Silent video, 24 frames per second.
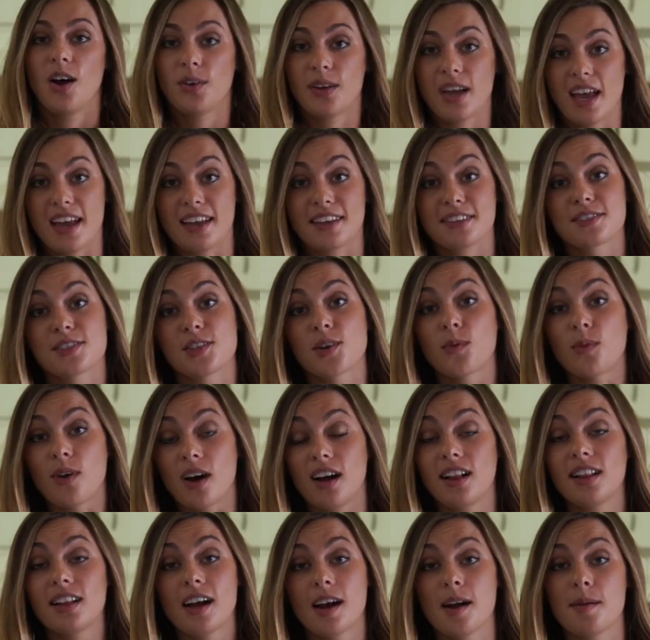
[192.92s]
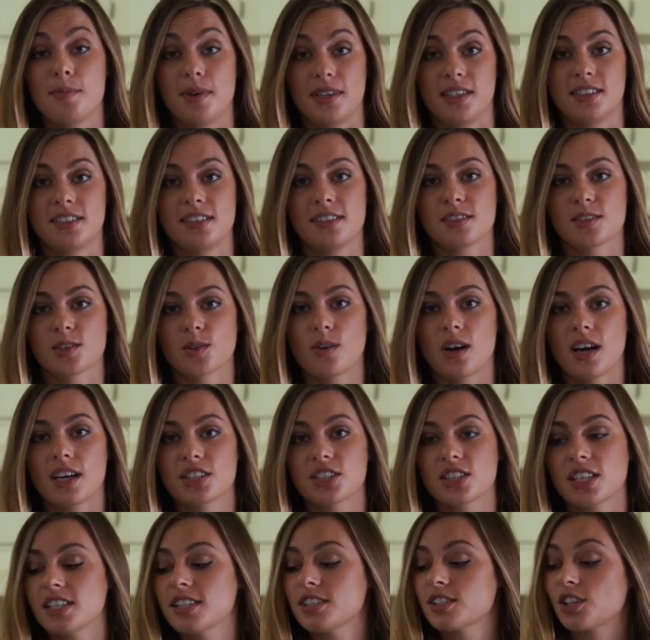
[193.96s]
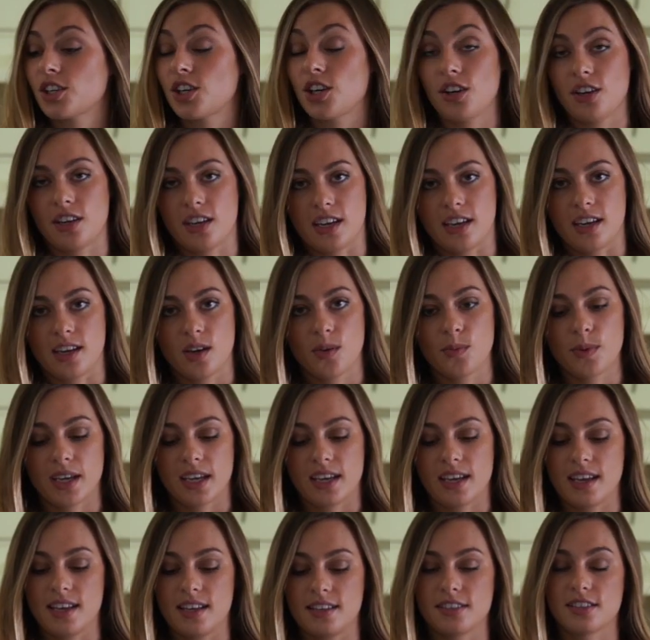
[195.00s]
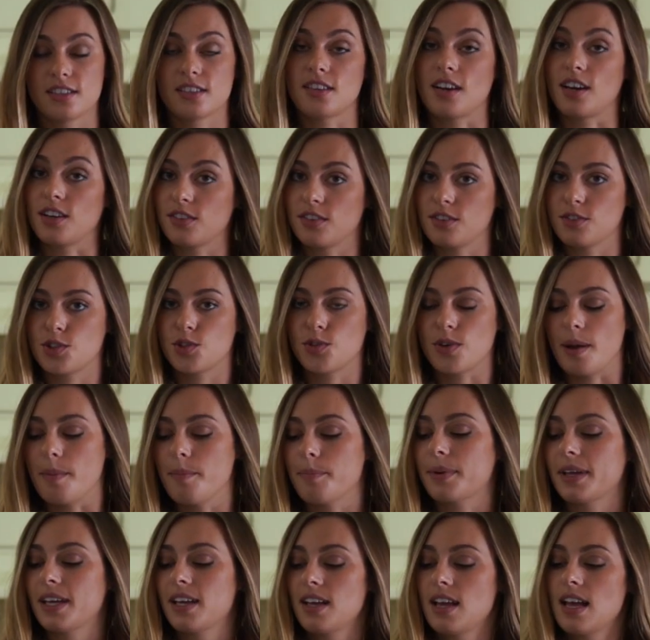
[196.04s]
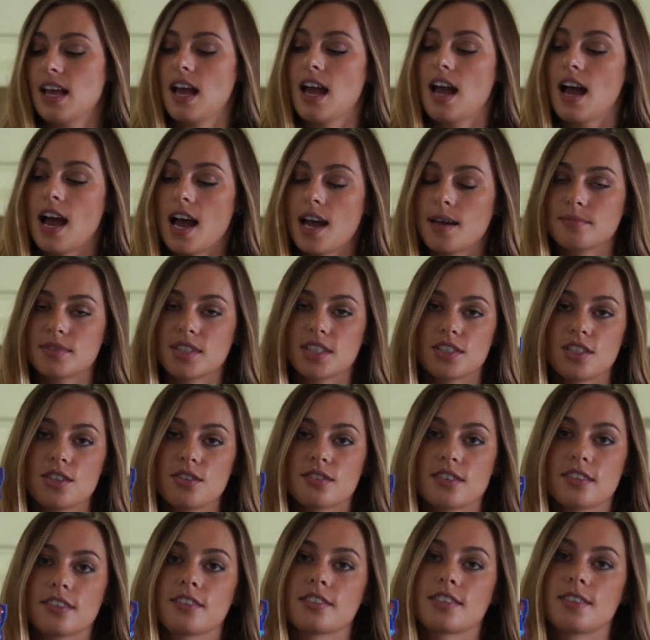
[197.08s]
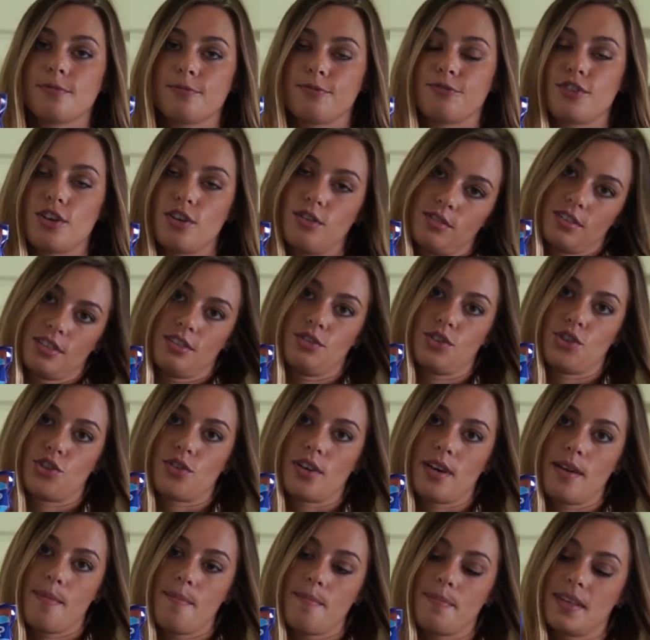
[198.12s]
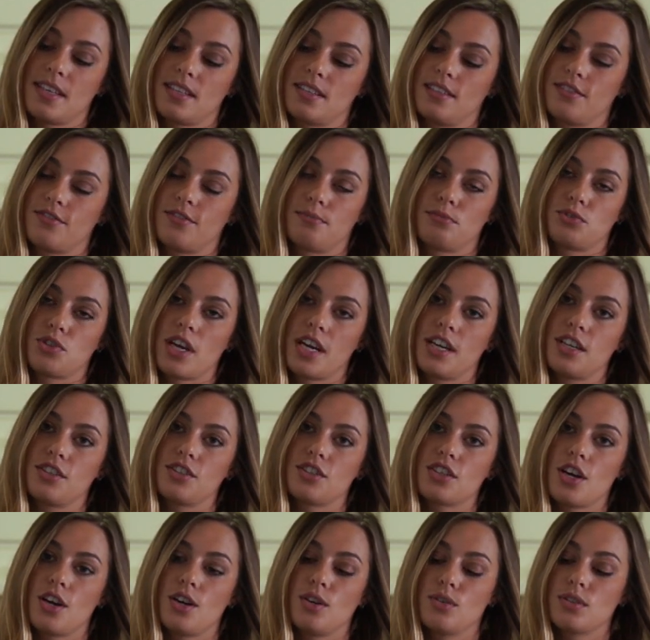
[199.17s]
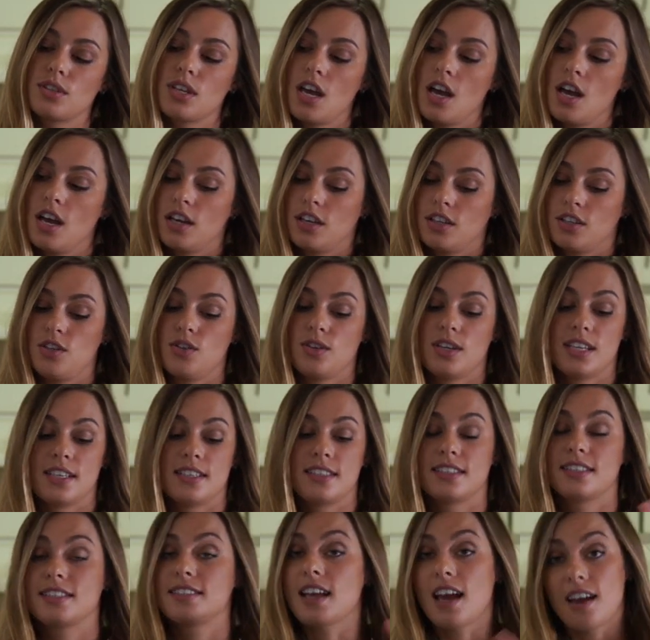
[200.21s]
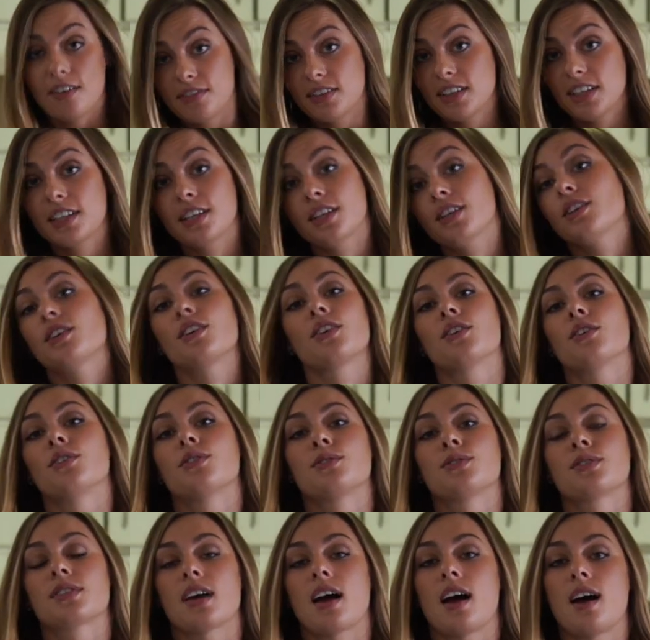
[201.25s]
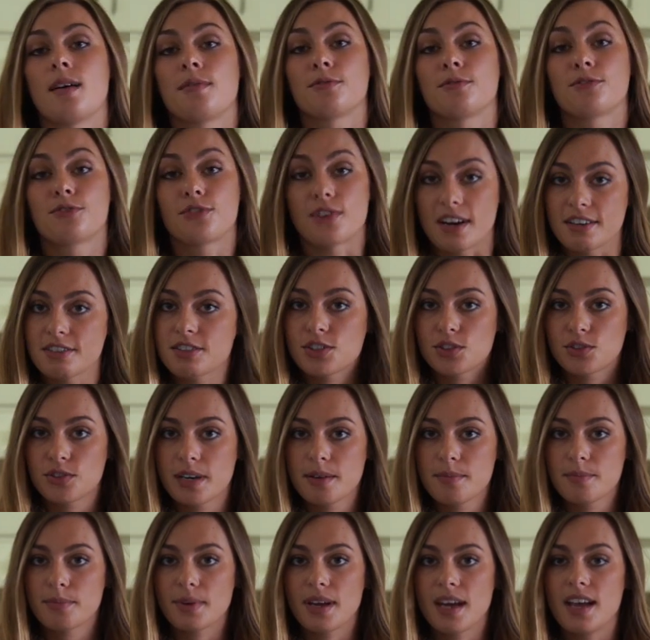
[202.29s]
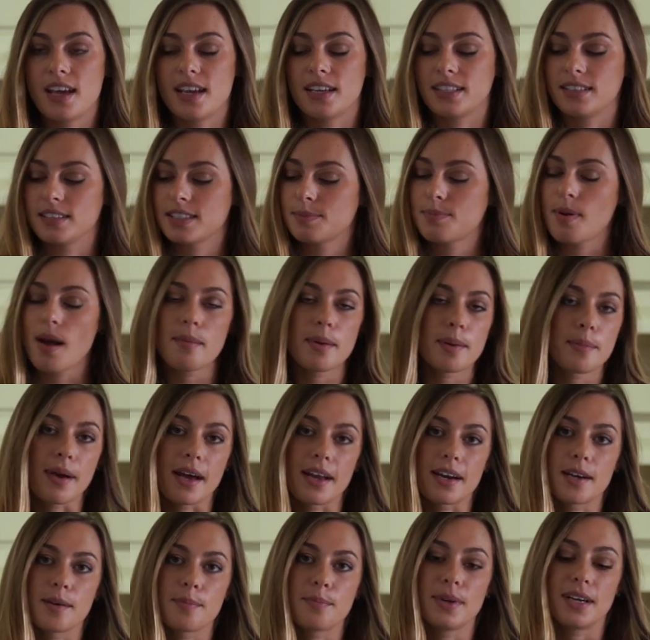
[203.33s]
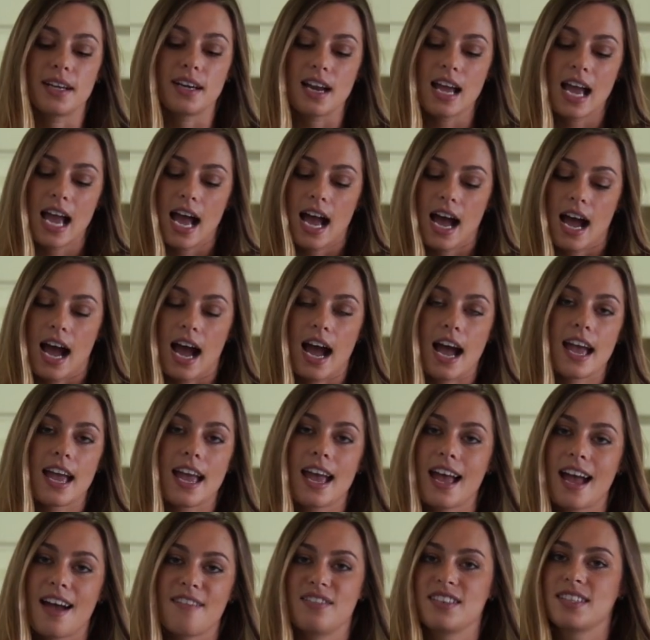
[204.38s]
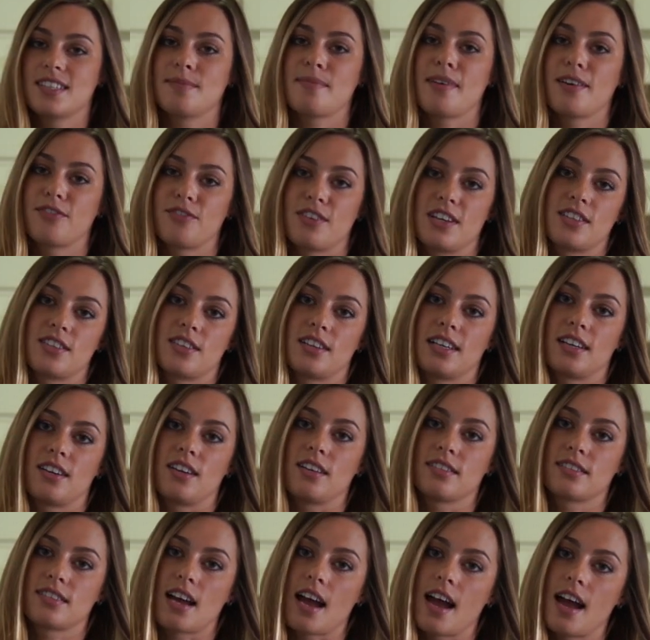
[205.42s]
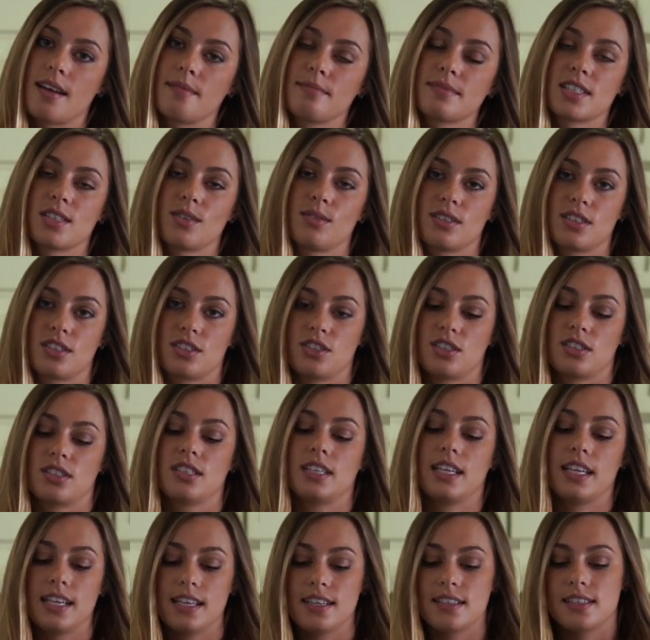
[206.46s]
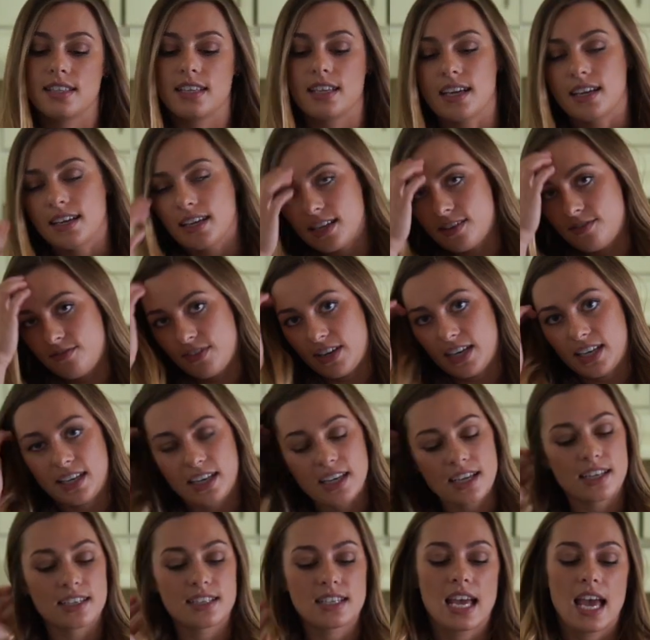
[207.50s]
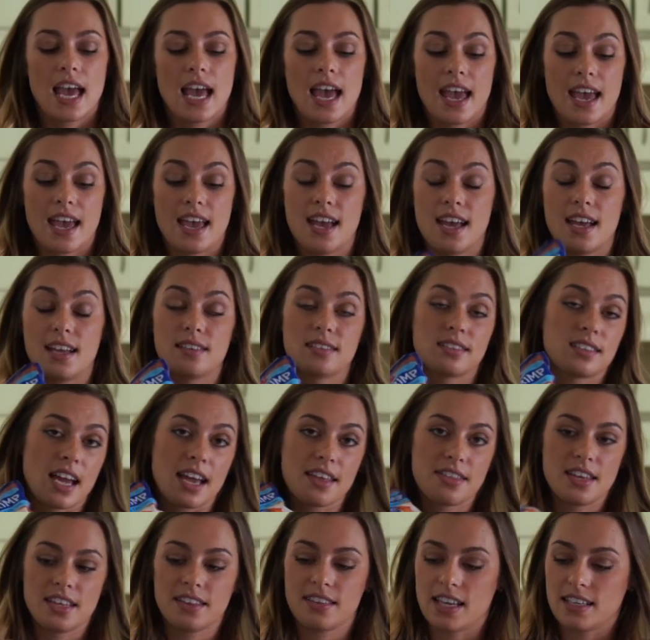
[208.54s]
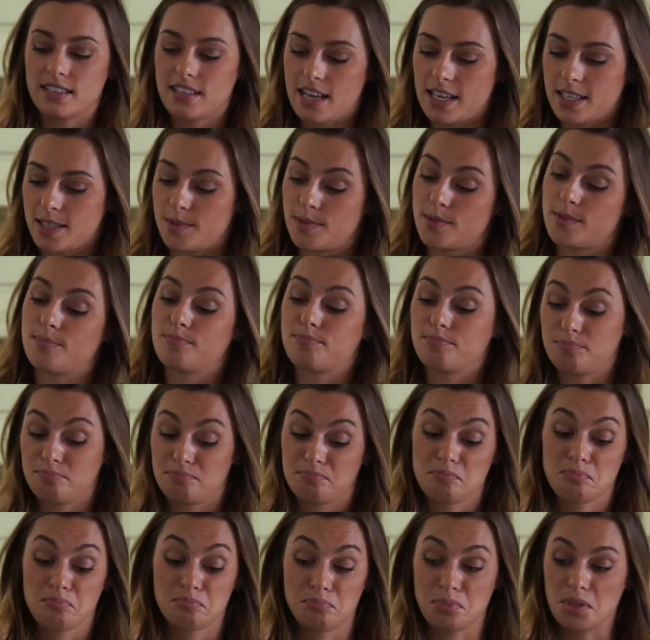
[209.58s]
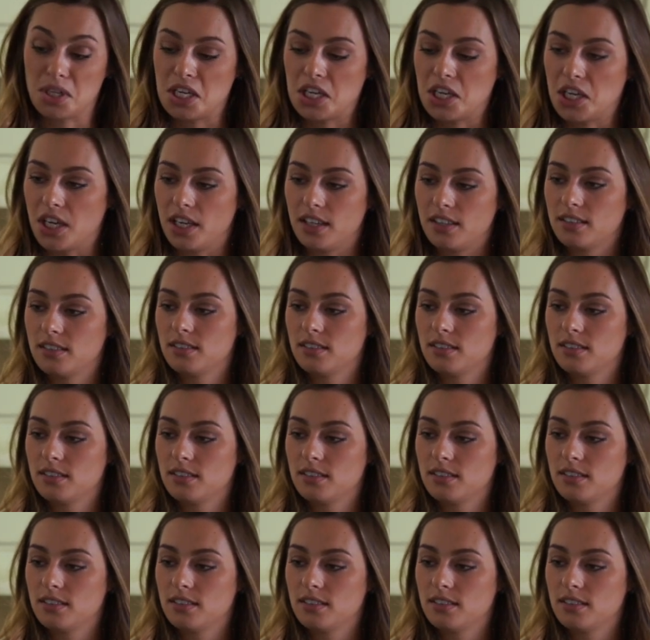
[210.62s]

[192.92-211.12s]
Okay, so while our butternut squash is cooking, we can start the shrimp. I'm just using some frozen shrimp. This is from Trader Joe's. You can definitely use fresh shrimp, and it's probably better, but I have these in my freezer at all times, so it's just easy and convenient, and I think they taste pretty good.